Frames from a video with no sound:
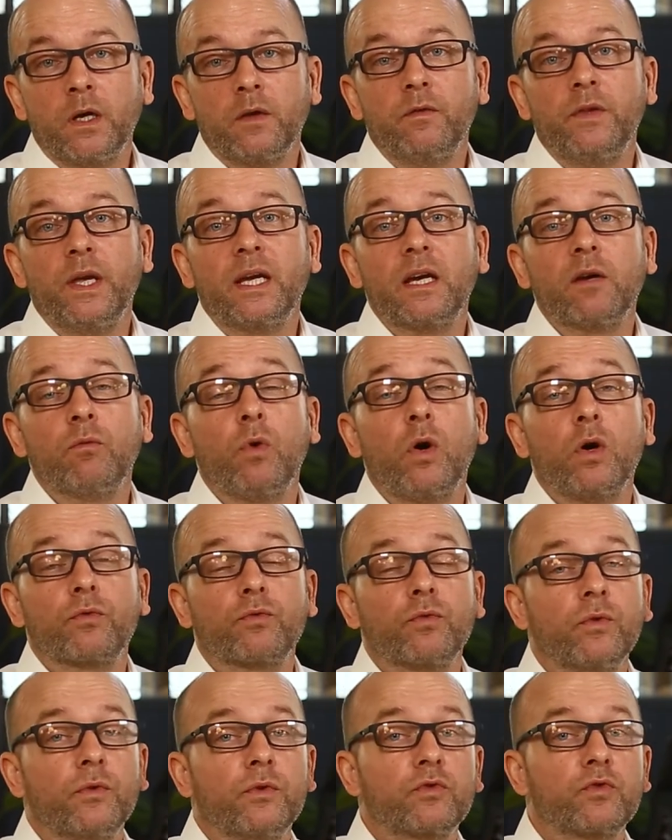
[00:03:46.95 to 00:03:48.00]
They can walk
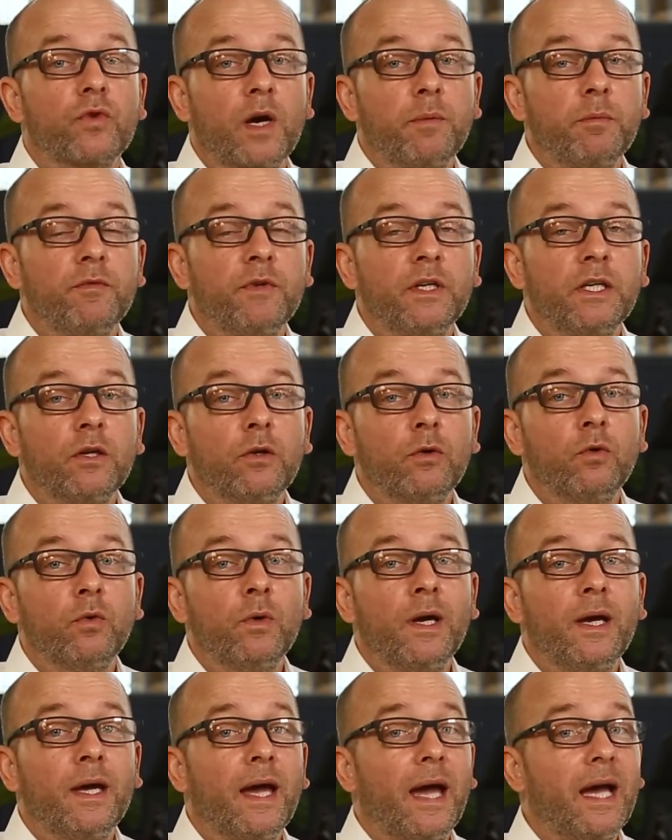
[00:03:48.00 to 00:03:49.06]
through the try me video
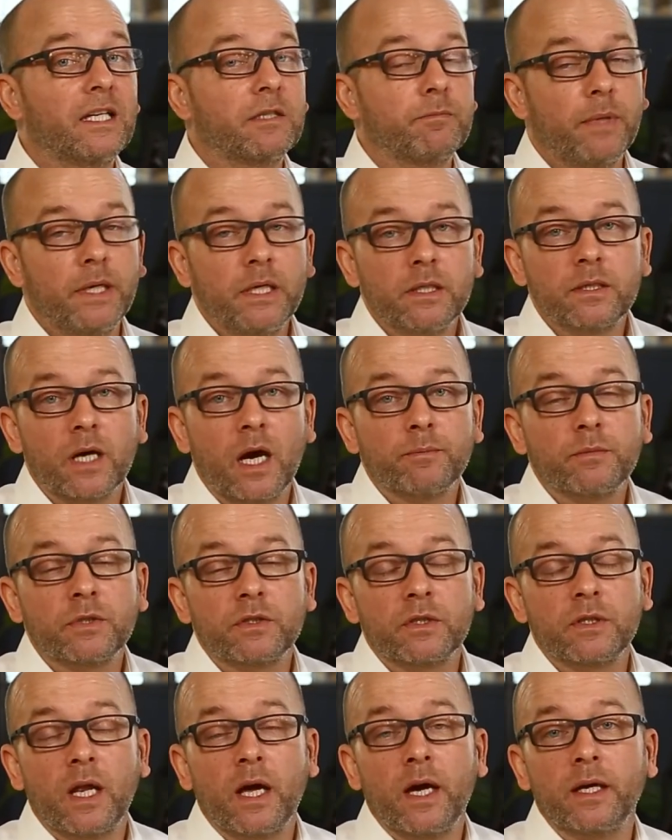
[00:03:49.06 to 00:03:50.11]
as many times as
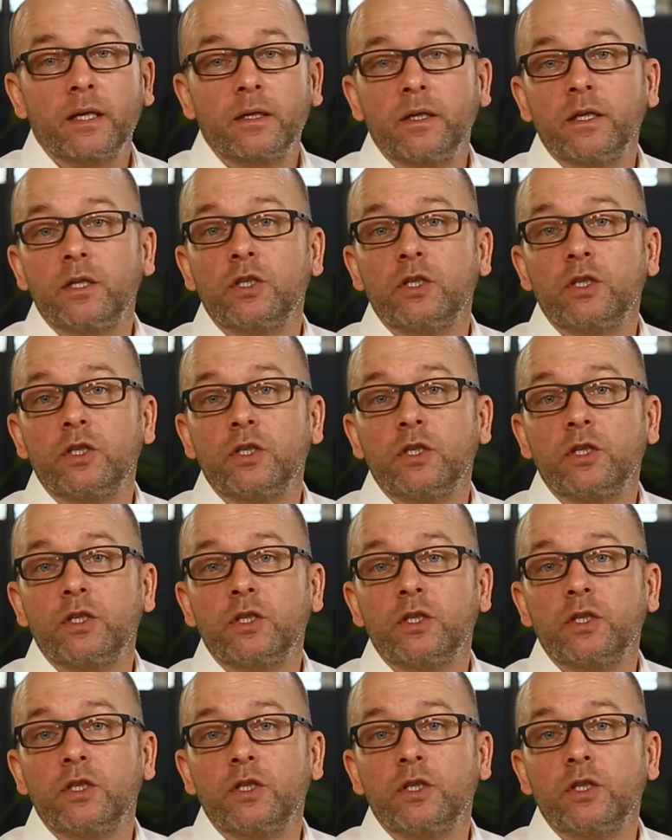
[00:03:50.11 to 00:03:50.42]
they like,